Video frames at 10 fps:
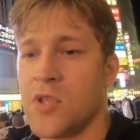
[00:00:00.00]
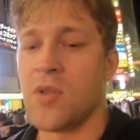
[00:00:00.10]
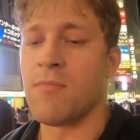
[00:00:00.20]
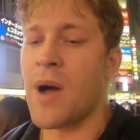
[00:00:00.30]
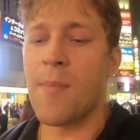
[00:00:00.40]

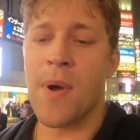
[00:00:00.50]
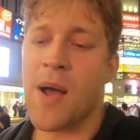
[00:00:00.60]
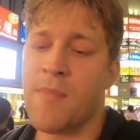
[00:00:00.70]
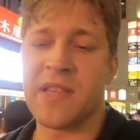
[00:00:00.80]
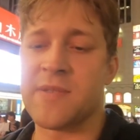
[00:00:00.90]
My
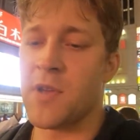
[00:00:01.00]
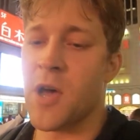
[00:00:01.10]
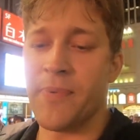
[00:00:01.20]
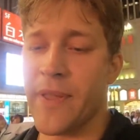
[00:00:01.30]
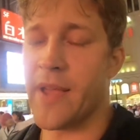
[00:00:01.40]
mom hits me
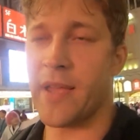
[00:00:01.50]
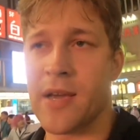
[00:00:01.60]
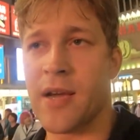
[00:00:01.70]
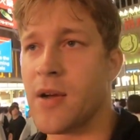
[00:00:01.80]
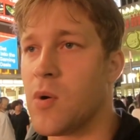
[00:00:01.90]
up like
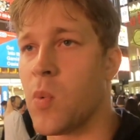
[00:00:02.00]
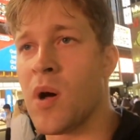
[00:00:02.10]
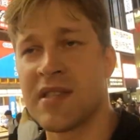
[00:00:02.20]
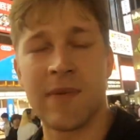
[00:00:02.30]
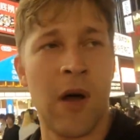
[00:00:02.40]

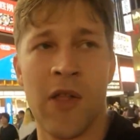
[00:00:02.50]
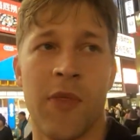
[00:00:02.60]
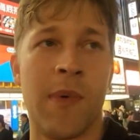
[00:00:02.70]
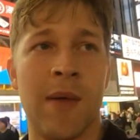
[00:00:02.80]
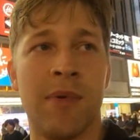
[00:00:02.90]
once a month
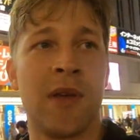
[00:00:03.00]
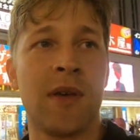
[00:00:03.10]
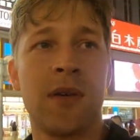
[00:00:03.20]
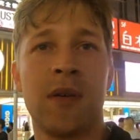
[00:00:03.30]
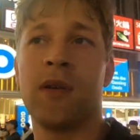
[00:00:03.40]
maybe.
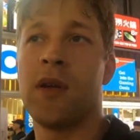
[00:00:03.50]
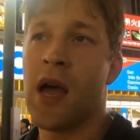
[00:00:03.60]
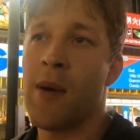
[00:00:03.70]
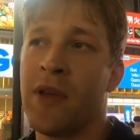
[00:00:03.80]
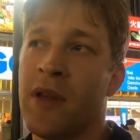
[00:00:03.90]

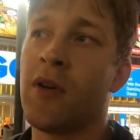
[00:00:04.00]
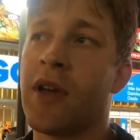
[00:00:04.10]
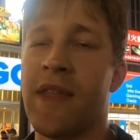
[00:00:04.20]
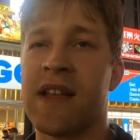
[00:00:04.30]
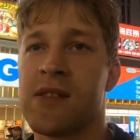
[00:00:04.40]
I mean,
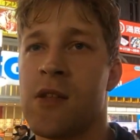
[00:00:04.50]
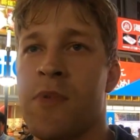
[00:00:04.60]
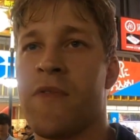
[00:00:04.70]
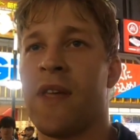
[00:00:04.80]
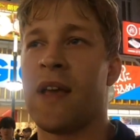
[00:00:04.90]
okay, that's a little bit
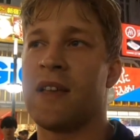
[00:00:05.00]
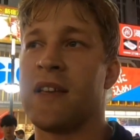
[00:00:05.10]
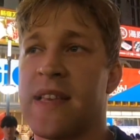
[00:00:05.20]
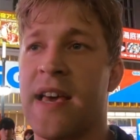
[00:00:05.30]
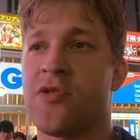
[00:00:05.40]
of an
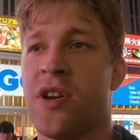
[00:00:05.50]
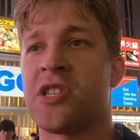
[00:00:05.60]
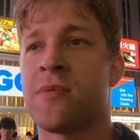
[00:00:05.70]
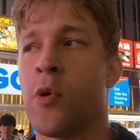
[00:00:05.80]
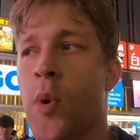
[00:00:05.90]

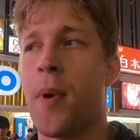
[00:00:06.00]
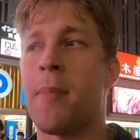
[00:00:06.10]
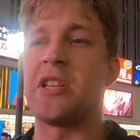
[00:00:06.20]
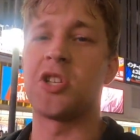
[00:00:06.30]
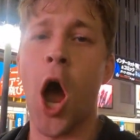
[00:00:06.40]
exaggeration, but we
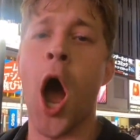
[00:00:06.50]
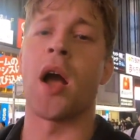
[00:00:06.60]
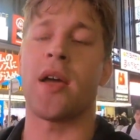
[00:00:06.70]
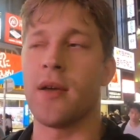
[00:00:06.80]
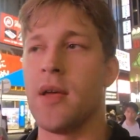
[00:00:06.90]
probably talk
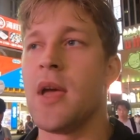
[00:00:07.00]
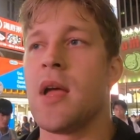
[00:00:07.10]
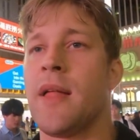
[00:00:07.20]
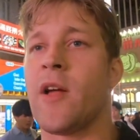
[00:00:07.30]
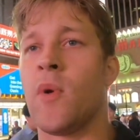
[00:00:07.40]

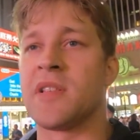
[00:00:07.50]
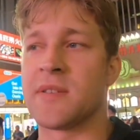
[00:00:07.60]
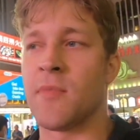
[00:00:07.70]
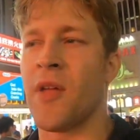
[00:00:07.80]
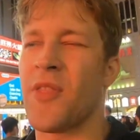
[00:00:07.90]
like once a
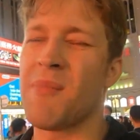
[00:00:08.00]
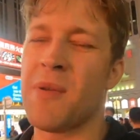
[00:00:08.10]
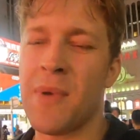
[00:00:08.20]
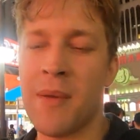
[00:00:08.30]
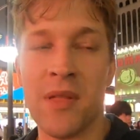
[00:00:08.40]
month. I mean,
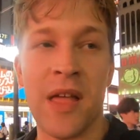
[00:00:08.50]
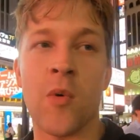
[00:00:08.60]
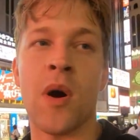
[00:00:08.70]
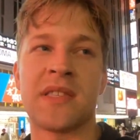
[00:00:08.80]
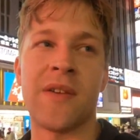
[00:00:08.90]
maybe like
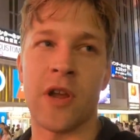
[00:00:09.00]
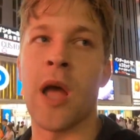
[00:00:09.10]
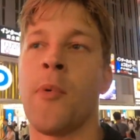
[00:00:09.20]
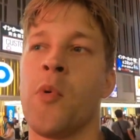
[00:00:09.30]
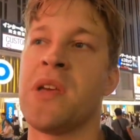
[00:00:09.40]
once every
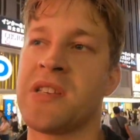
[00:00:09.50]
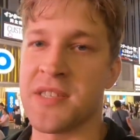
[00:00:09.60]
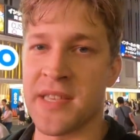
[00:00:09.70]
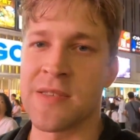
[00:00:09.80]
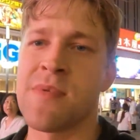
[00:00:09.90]
couple of weeks she
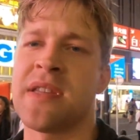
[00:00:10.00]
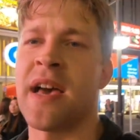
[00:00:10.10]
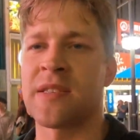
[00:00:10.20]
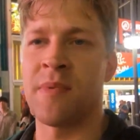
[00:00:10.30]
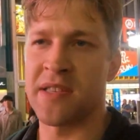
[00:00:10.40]
sends me a
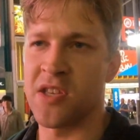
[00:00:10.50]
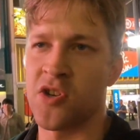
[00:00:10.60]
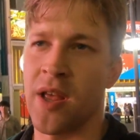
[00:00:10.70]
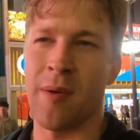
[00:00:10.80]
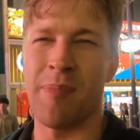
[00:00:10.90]
text message or
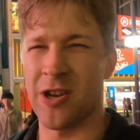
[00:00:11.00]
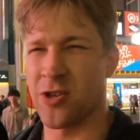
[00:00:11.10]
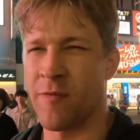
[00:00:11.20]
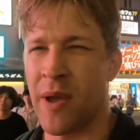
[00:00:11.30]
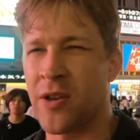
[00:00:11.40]
like a picture
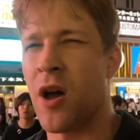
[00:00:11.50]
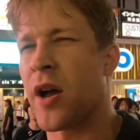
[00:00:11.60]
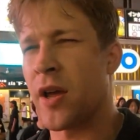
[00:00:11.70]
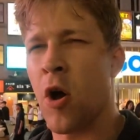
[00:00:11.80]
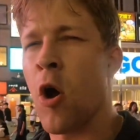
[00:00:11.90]
of my dog
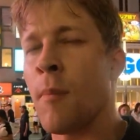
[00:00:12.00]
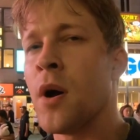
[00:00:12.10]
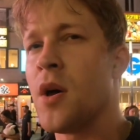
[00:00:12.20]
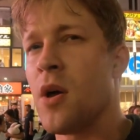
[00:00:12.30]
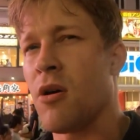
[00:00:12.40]
at home
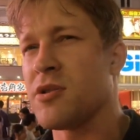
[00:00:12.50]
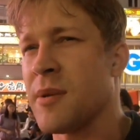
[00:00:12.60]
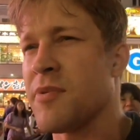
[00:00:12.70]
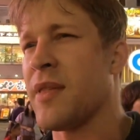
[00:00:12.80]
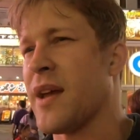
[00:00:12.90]
or
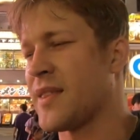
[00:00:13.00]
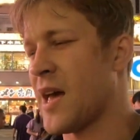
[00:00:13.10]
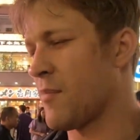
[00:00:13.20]
something like that.